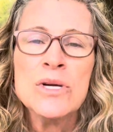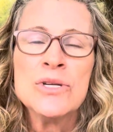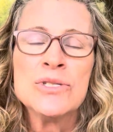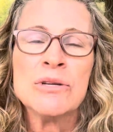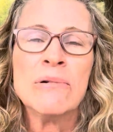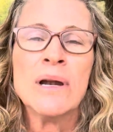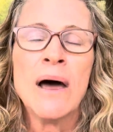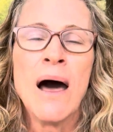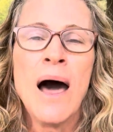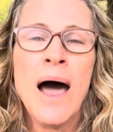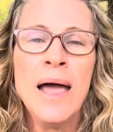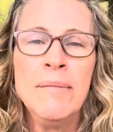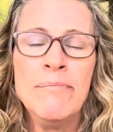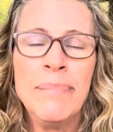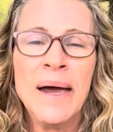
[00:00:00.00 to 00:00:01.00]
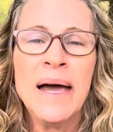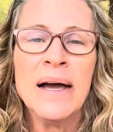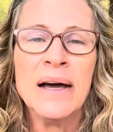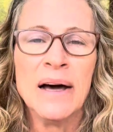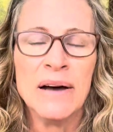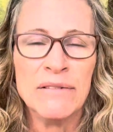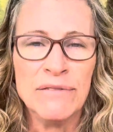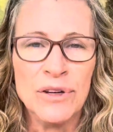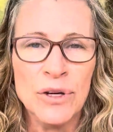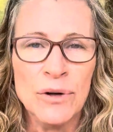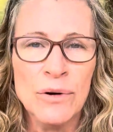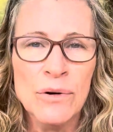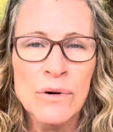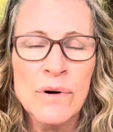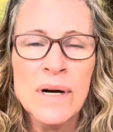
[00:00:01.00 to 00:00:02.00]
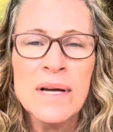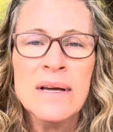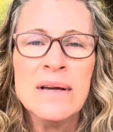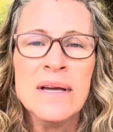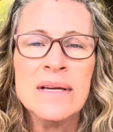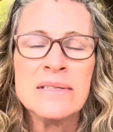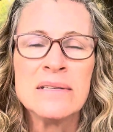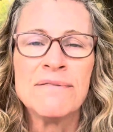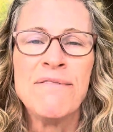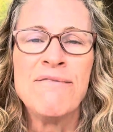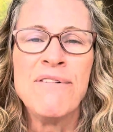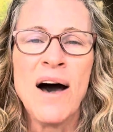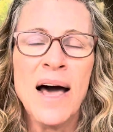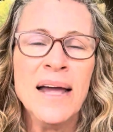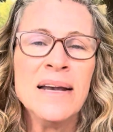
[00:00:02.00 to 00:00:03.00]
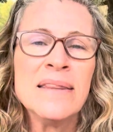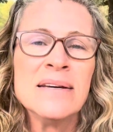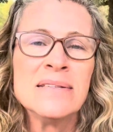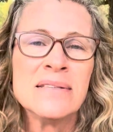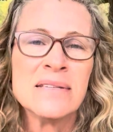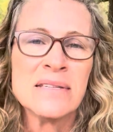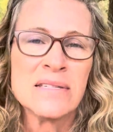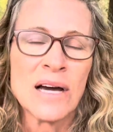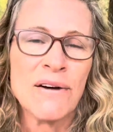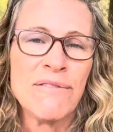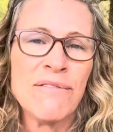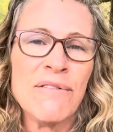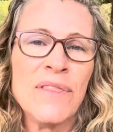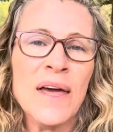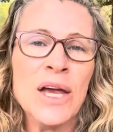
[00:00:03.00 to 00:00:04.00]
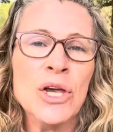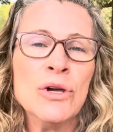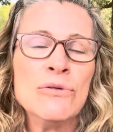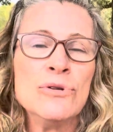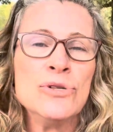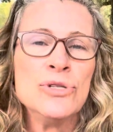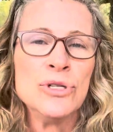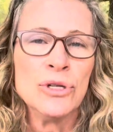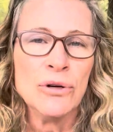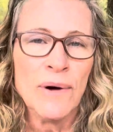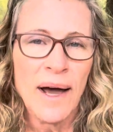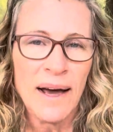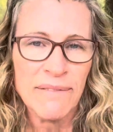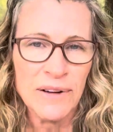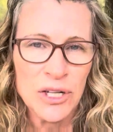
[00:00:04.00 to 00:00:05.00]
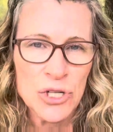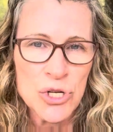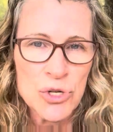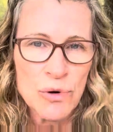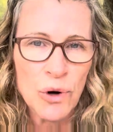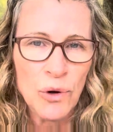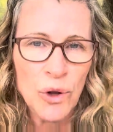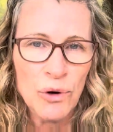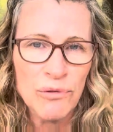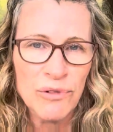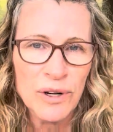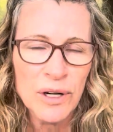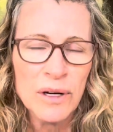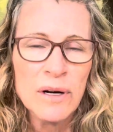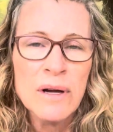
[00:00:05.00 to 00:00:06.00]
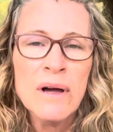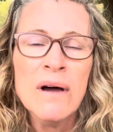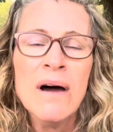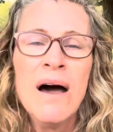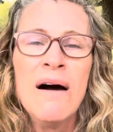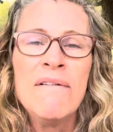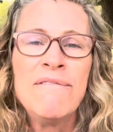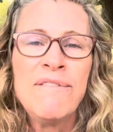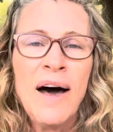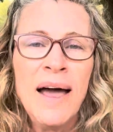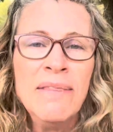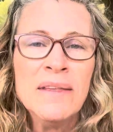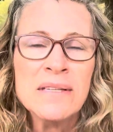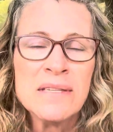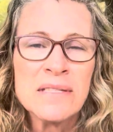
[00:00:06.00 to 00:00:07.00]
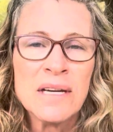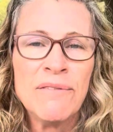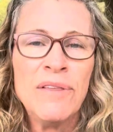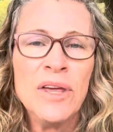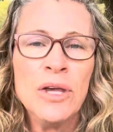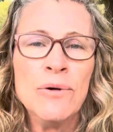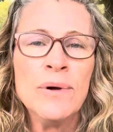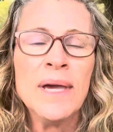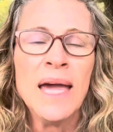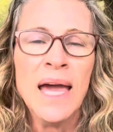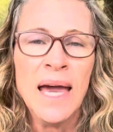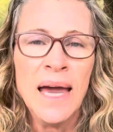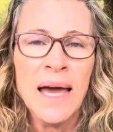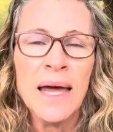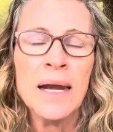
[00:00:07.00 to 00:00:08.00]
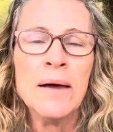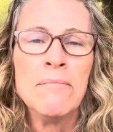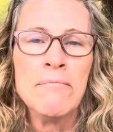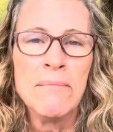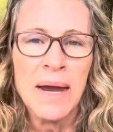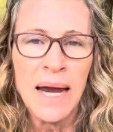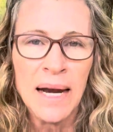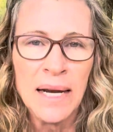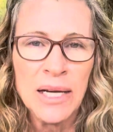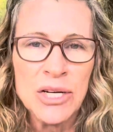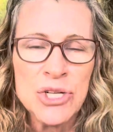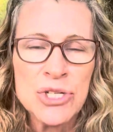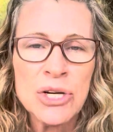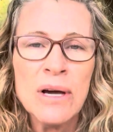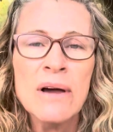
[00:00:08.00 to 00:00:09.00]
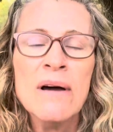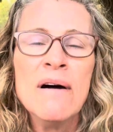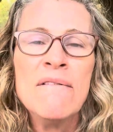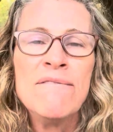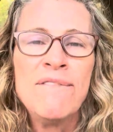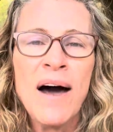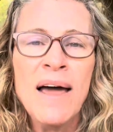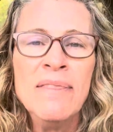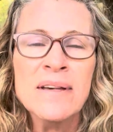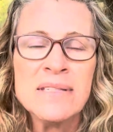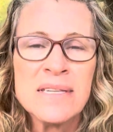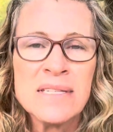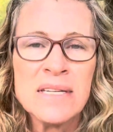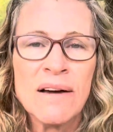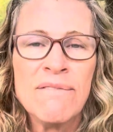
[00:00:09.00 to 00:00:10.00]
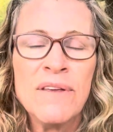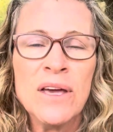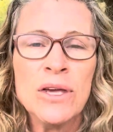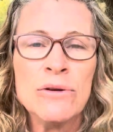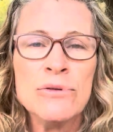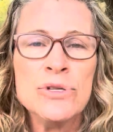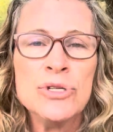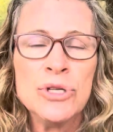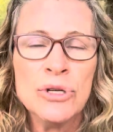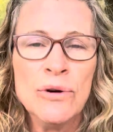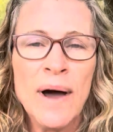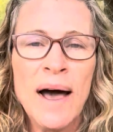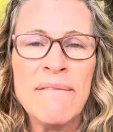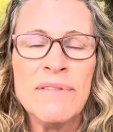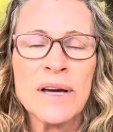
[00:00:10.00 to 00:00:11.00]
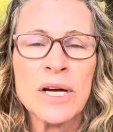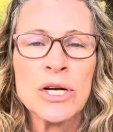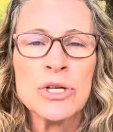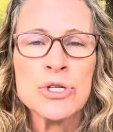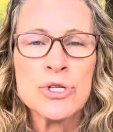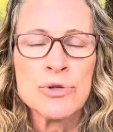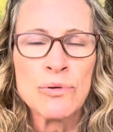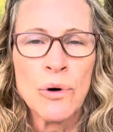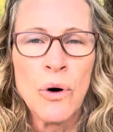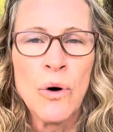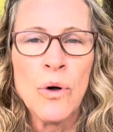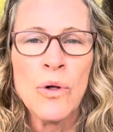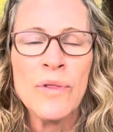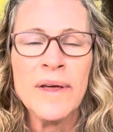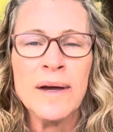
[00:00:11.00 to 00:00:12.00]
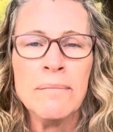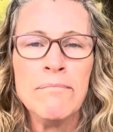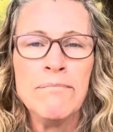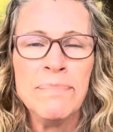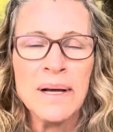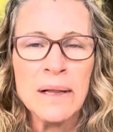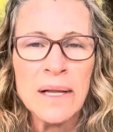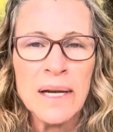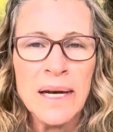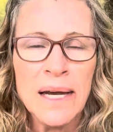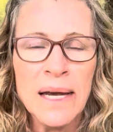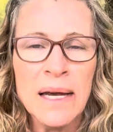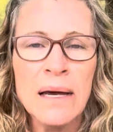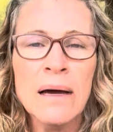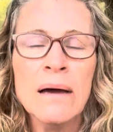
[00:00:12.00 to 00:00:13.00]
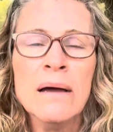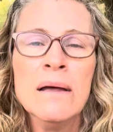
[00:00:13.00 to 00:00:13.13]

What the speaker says: So what I beg of you is to find the stuff that you do have control over. Find the stuff that you can manage. Find the stuff that you do have the control, the ability,